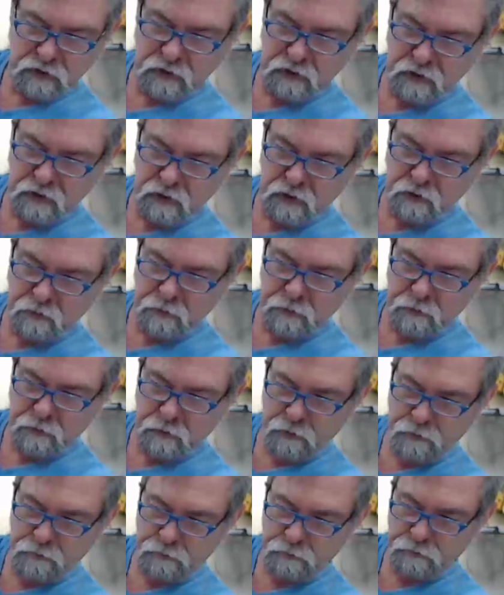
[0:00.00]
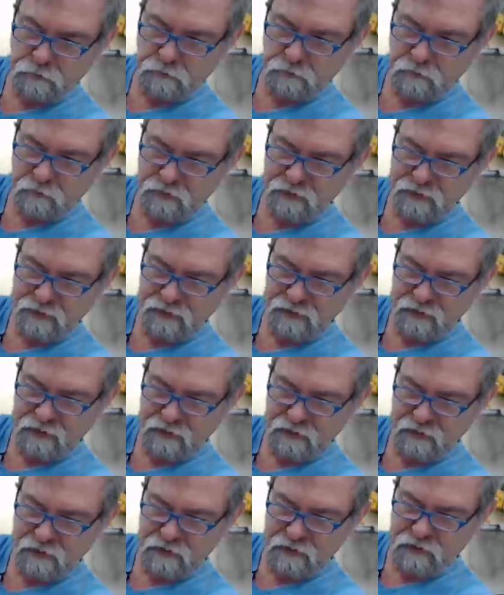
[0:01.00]
Yeah, a little bit more.
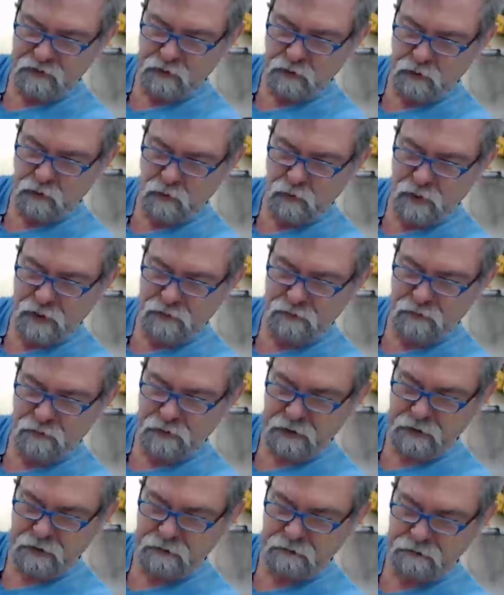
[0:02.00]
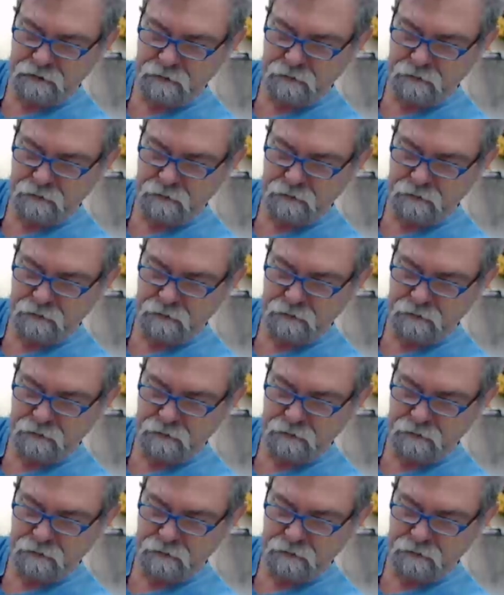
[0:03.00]
This is a good way of doing it.